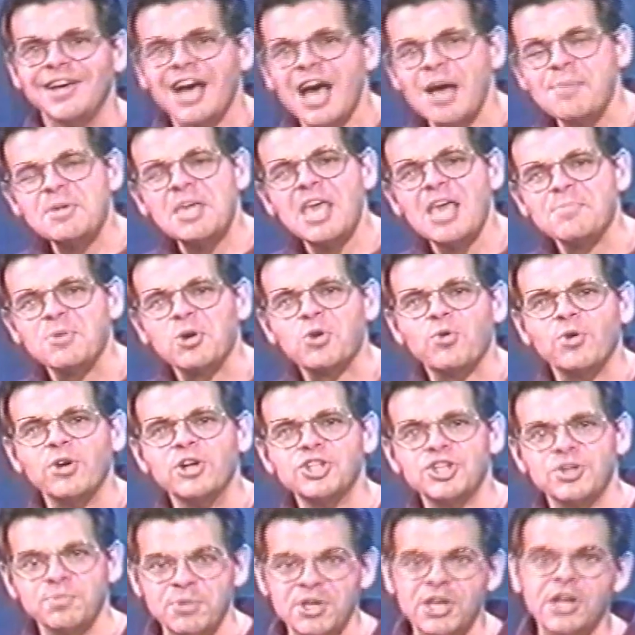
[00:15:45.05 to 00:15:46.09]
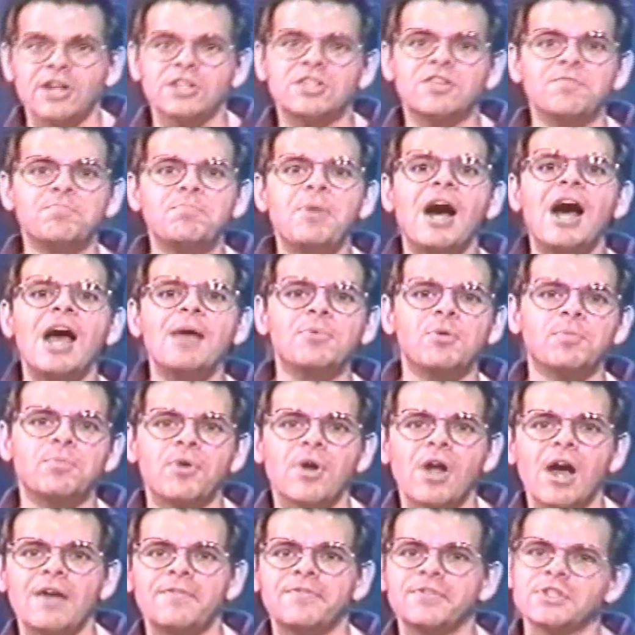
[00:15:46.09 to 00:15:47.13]
I became a Christian because of Bible
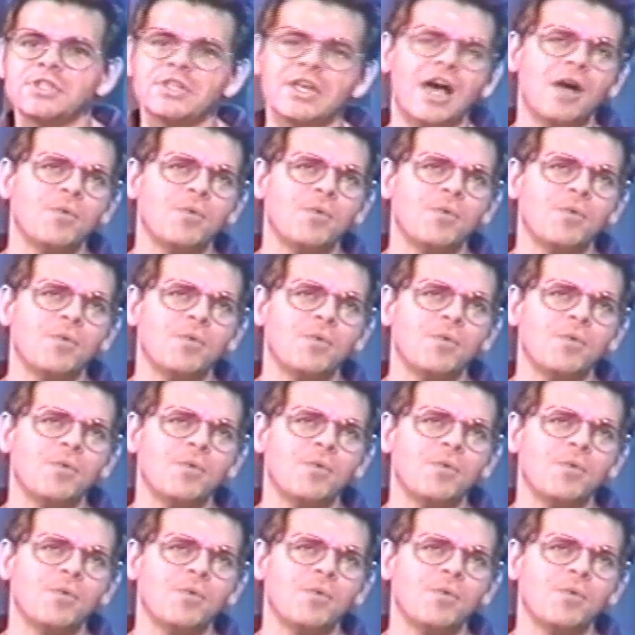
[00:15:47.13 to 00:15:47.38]
prophecy.